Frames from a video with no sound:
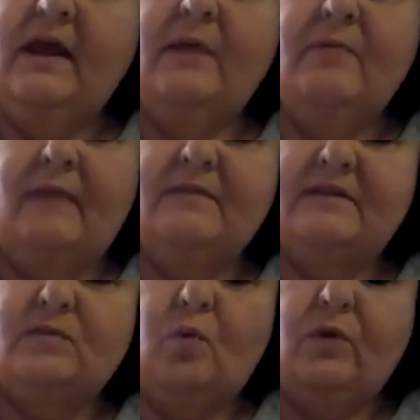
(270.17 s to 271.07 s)
But I'm
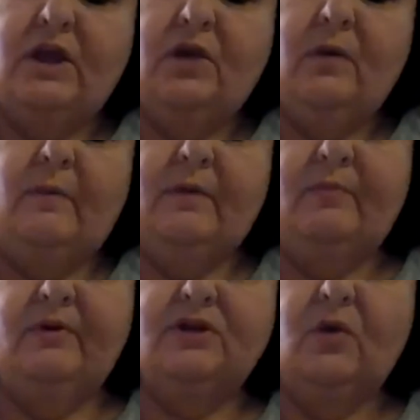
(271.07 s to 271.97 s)
just warning you, I'm going to
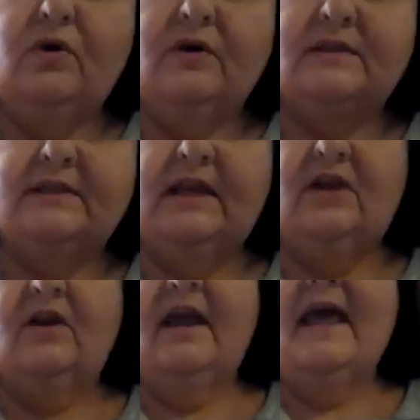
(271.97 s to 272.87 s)
put dough hooks in
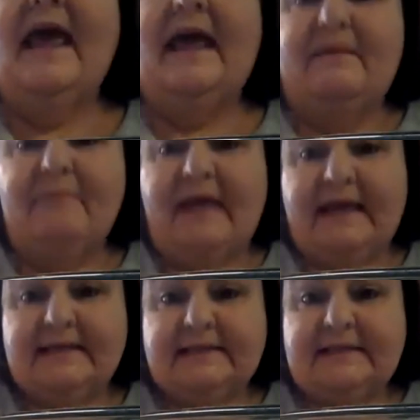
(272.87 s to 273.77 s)
here, and it may
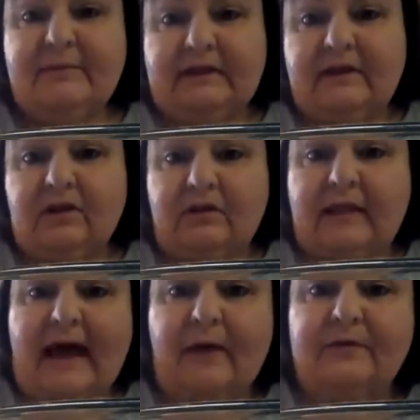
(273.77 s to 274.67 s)
seem a little
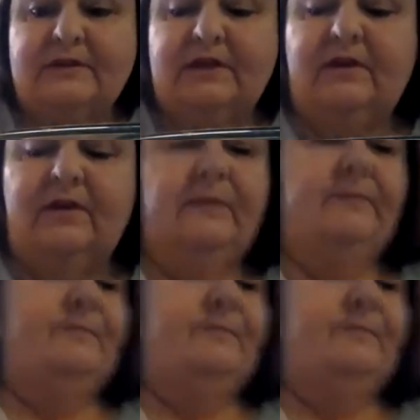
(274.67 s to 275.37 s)
loud to you.